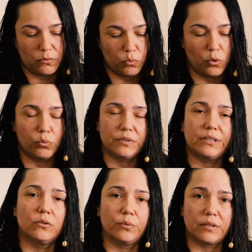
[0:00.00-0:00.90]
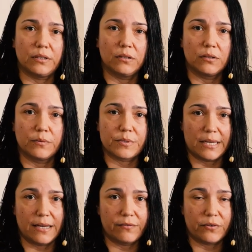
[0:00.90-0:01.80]
We'll deal with the alarms
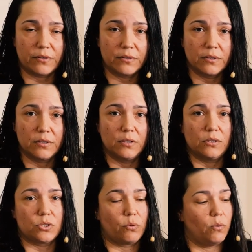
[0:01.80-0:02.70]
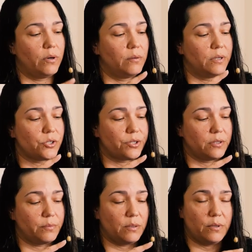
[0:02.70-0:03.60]
after. So we want to make sure
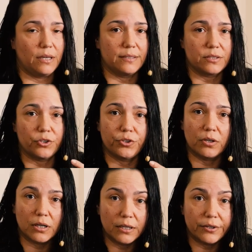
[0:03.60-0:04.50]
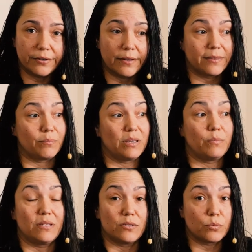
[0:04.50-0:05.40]
the baby has a good color, that the
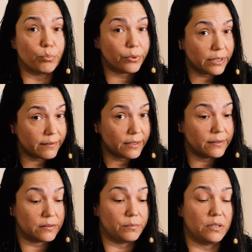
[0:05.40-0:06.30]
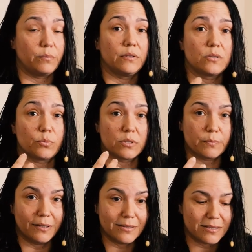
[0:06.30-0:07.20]
baby is breathing, that the baby is
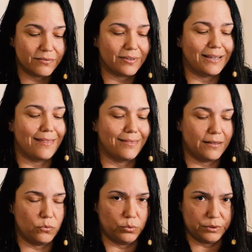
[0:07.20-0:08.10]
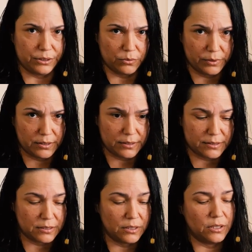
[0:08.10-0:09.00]
responsive, and then we'll deal with
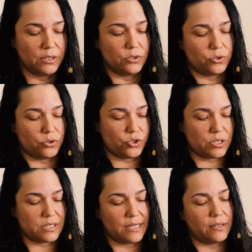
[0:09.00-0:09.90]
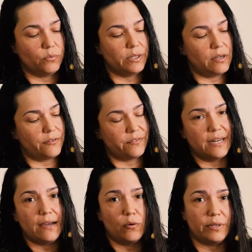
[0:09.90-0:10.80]
this. So just like it went off
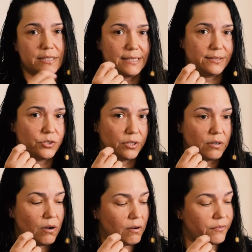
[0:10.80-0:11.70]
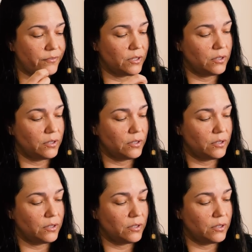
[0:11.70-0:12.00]
now, because I took it off,